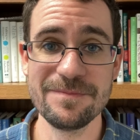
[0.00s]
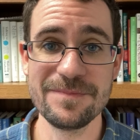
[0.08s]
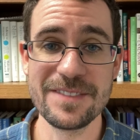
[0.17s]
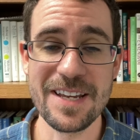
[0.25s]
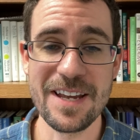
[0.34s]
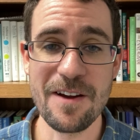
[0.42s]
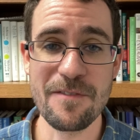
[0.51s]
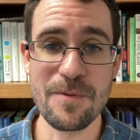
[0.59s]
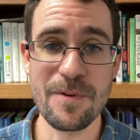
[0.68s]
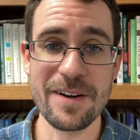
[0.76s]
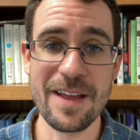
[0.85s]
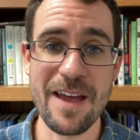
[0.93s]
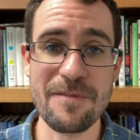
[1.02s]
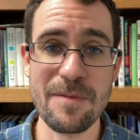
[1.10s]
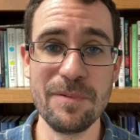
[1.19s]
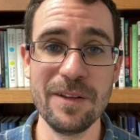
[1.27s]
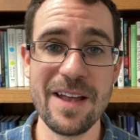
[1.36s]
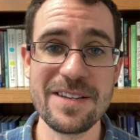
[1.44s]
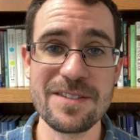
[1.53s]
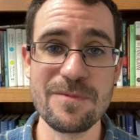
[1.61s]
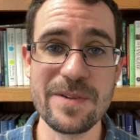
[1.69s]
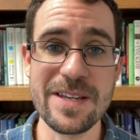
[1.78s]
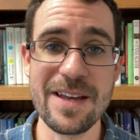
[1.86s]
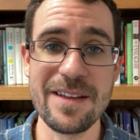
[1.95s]
Take care, everyone. Have a blessed
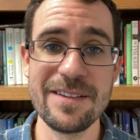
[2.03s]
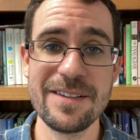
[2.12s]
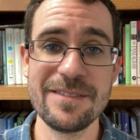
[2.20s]
weekend.